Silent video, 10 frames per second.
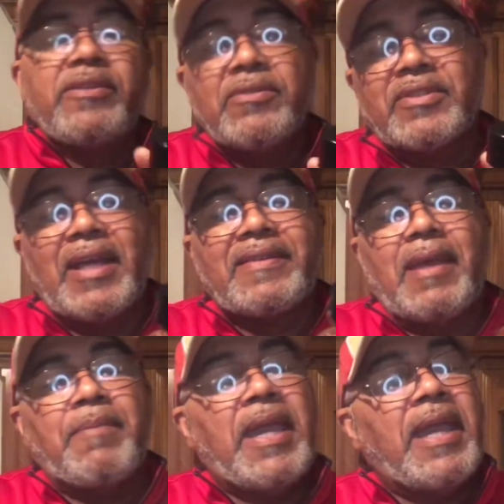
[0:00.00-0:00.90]
you. It's not
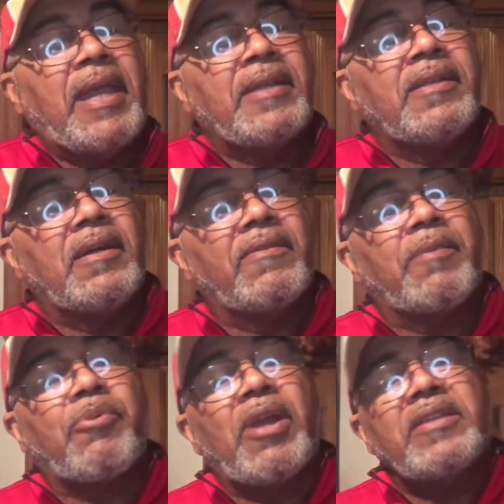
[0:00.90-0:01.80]
that bad of the
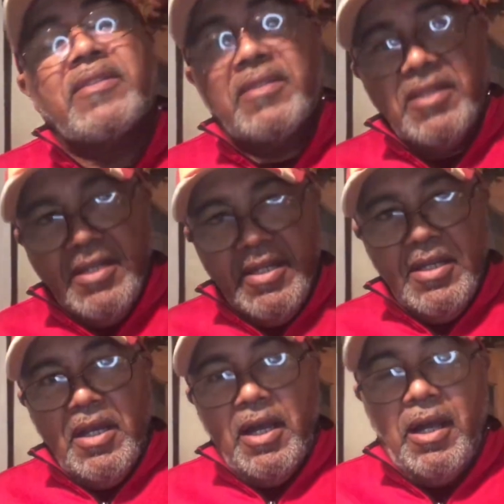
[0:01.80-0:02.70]
price.
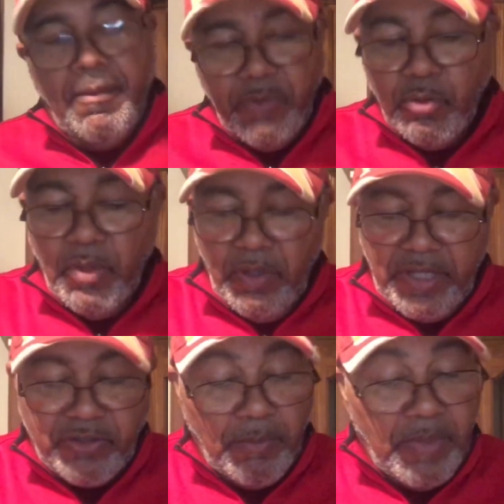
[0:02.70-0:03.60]
Um, you will get your